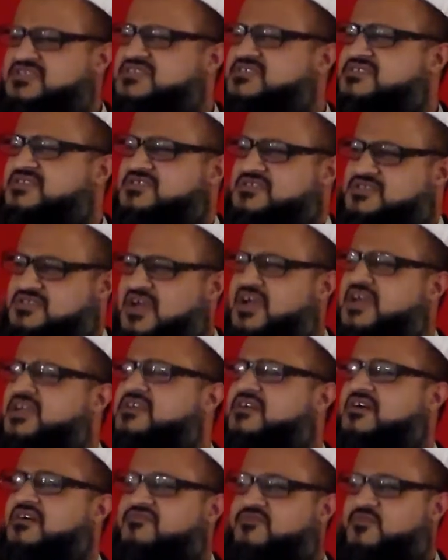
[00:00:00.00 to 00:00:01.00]
This is a
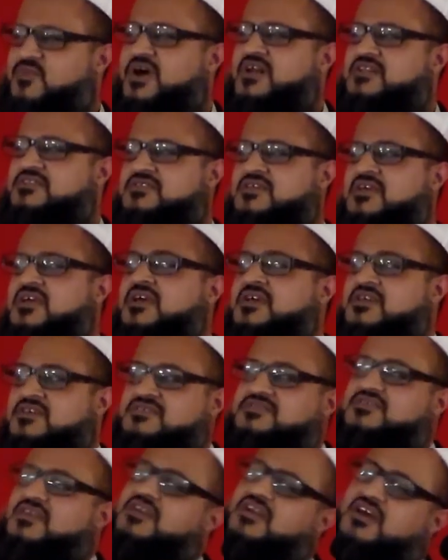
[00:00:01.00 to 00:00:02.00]
sign of wealth.
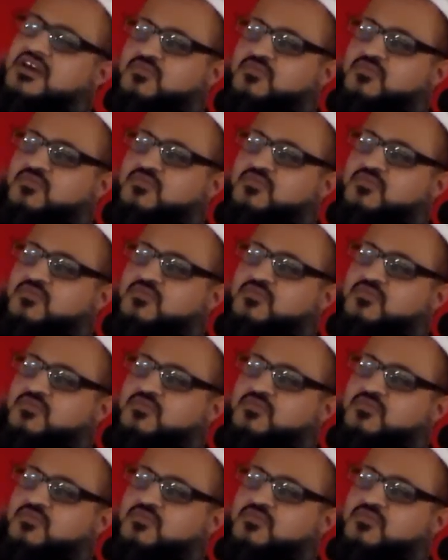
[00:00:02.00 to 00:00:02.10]
He said,